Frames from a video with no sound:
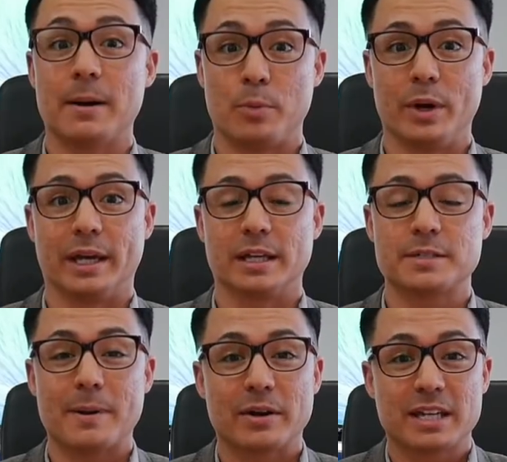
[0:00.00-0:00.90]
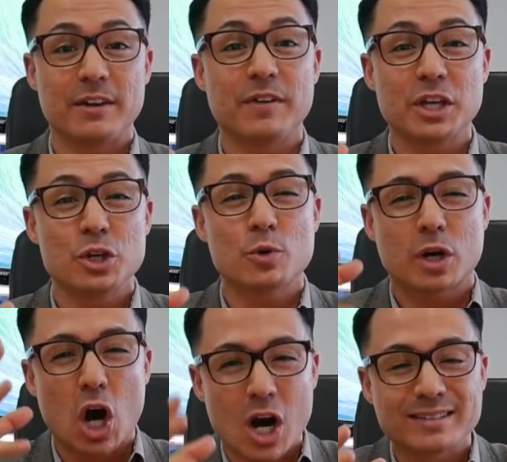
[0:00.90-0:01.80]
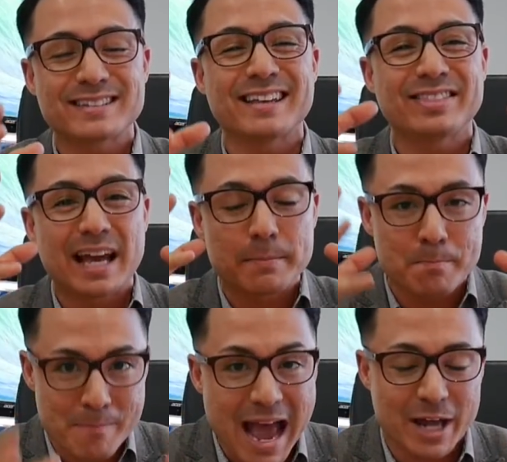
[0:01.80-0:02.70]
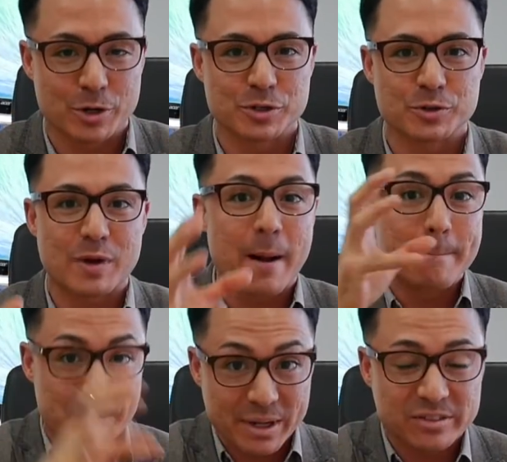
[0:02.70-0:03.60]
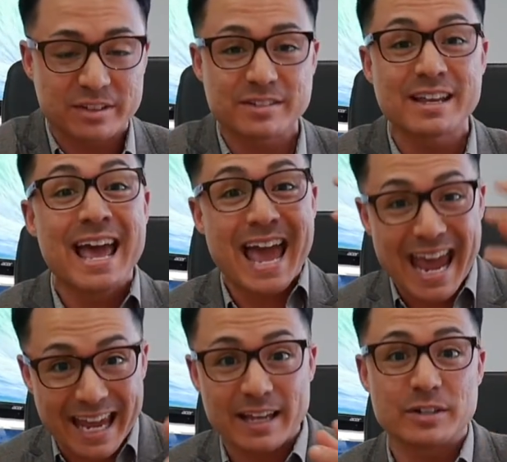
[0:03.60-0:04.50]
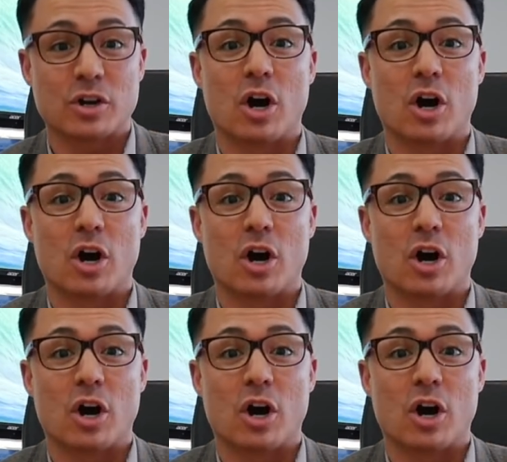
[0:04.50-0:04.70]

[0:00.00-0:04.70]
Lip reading: Up week. It's about giving you content that matters around business and